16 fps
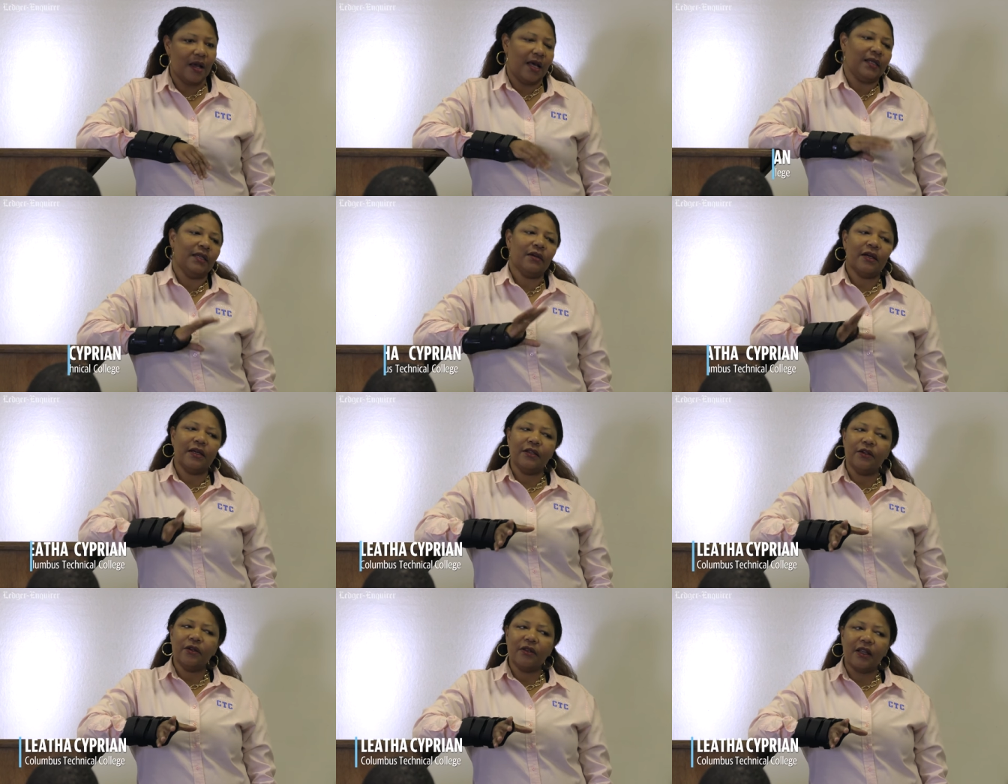And now
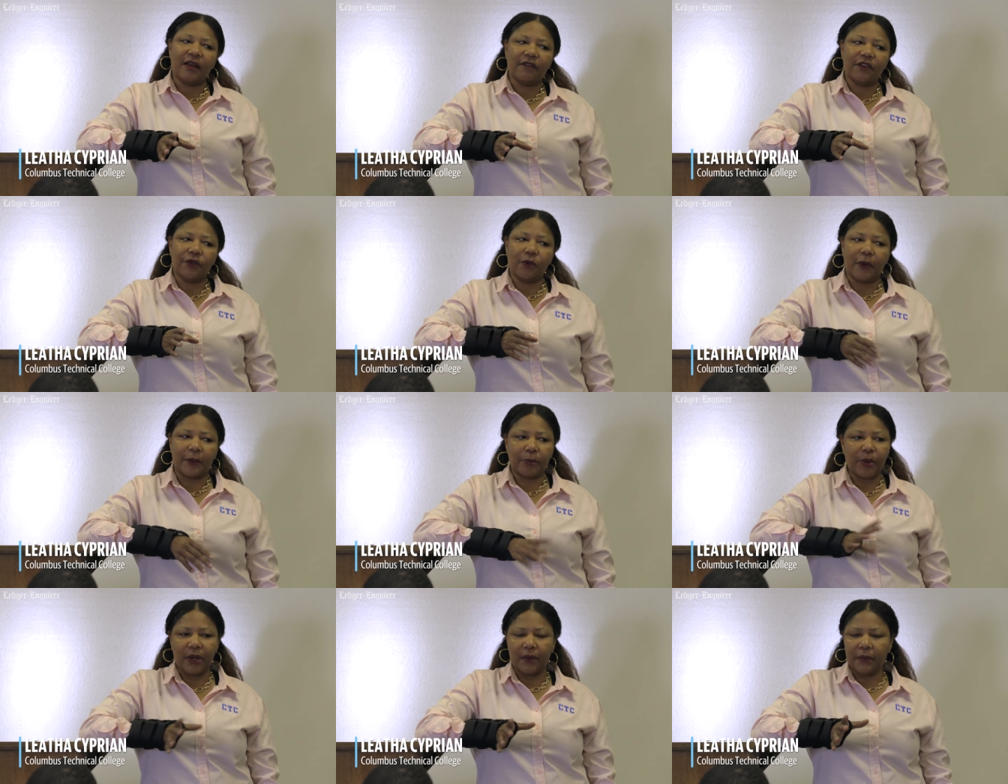I know a lot of you
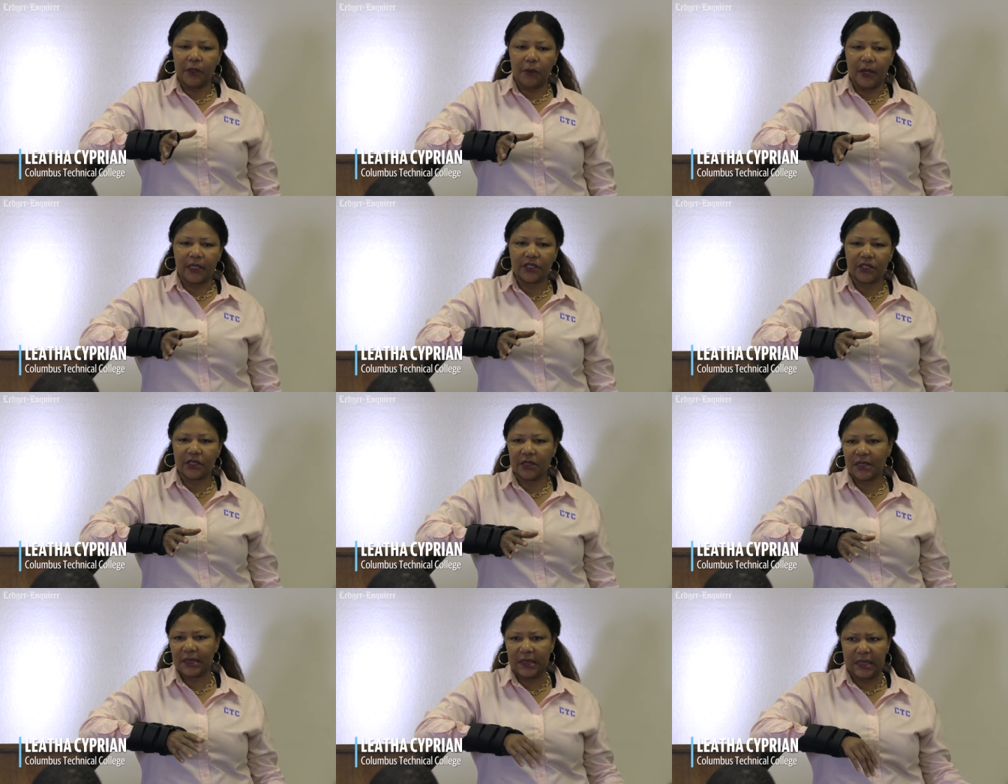probably watch
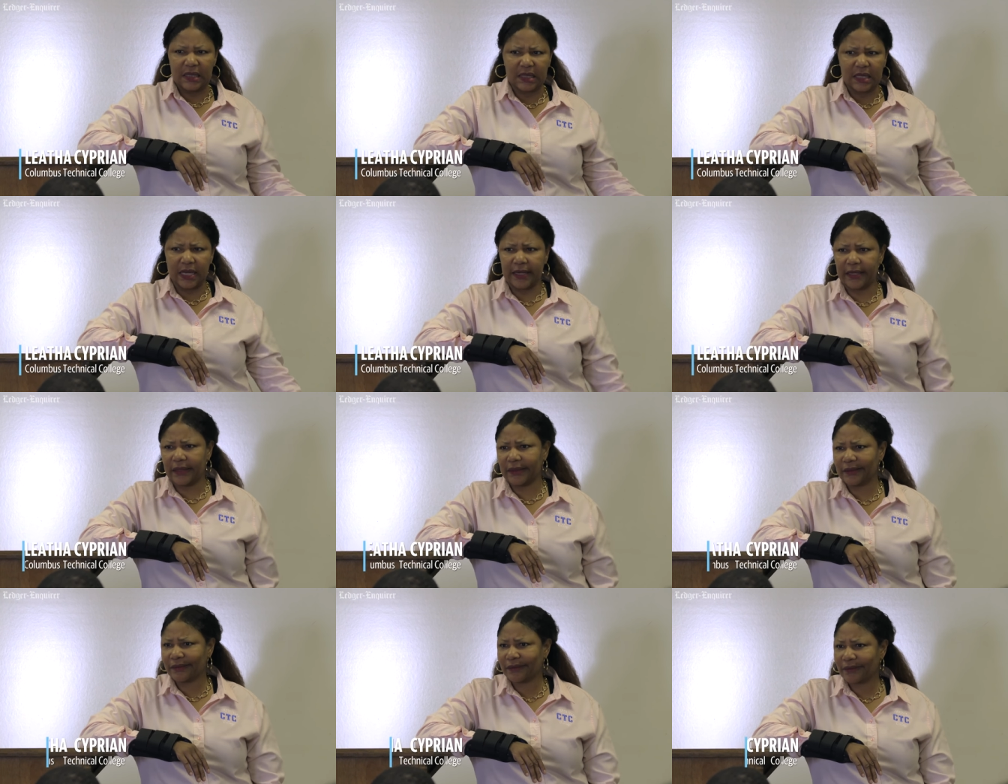
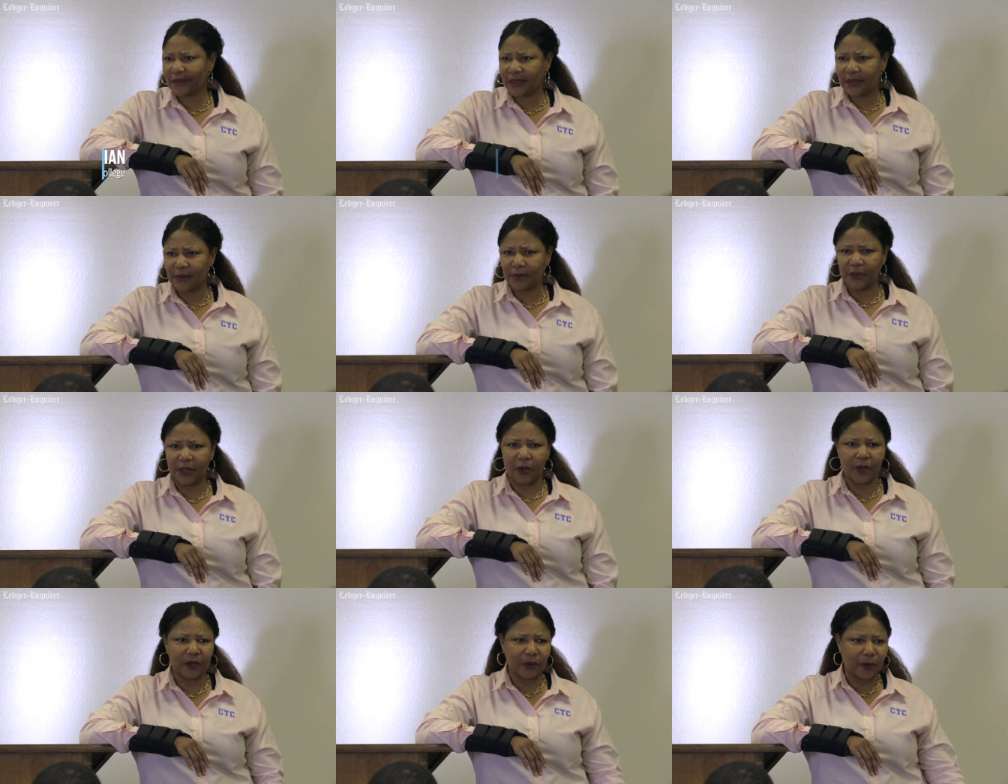CSI, some
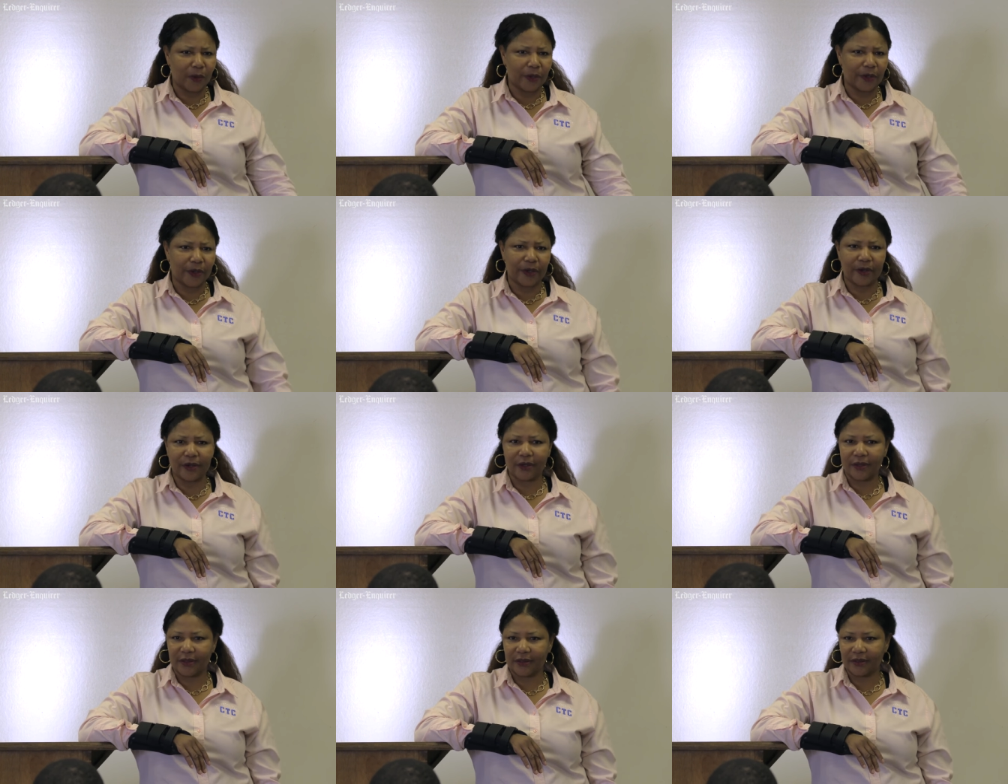Law and
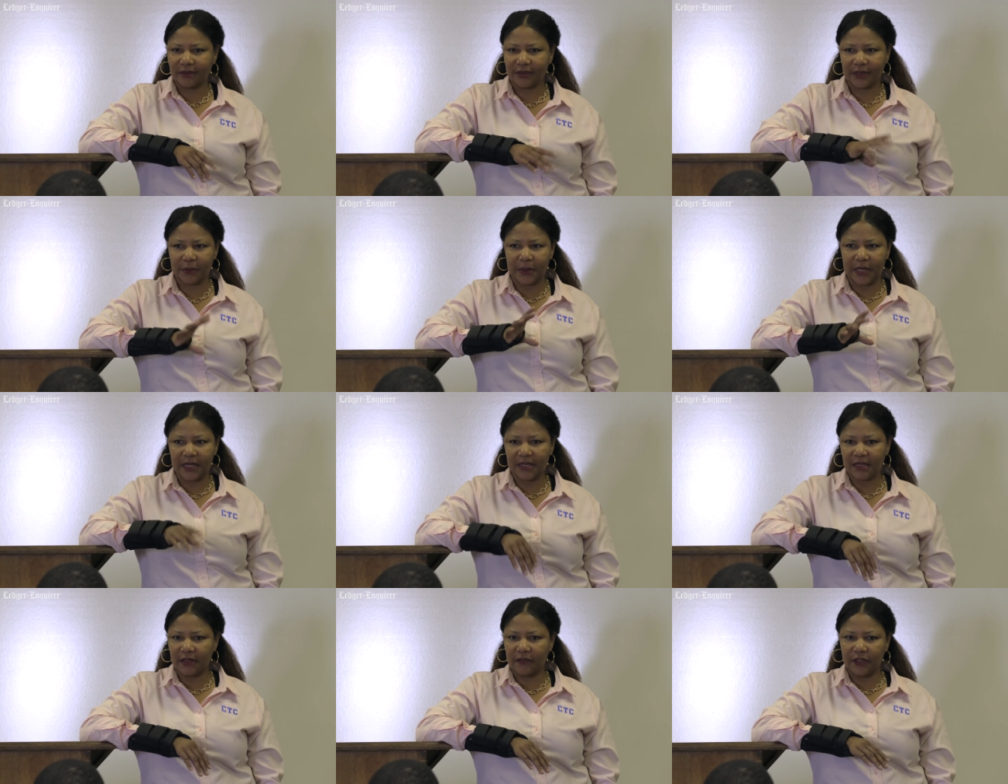Order, some of
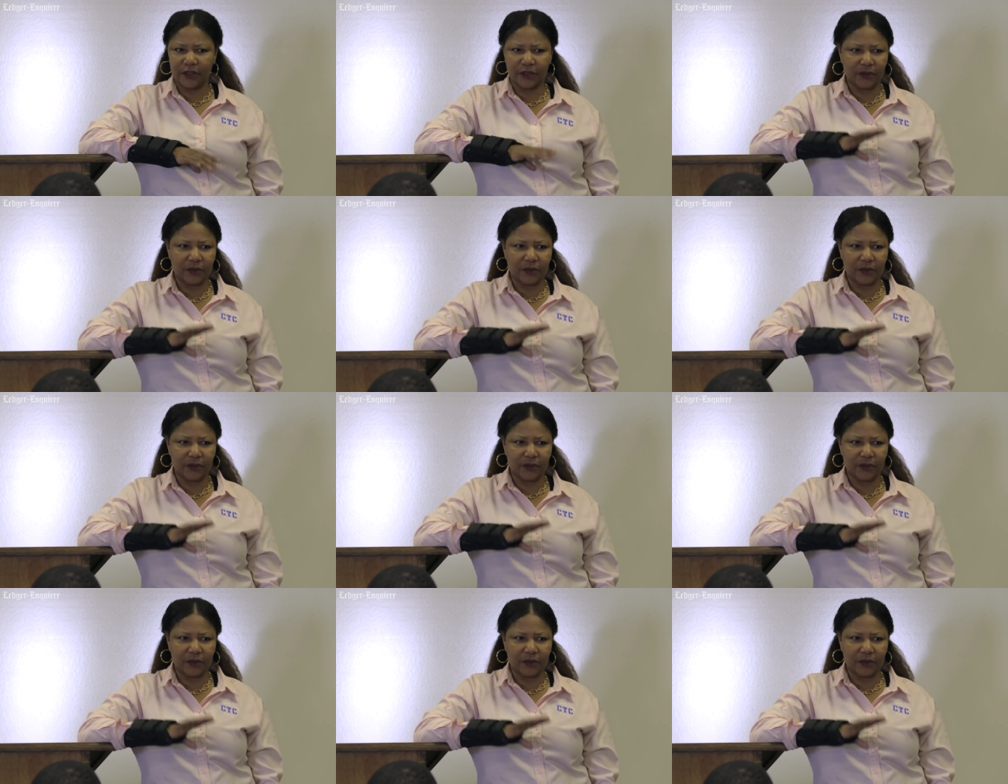that stuff.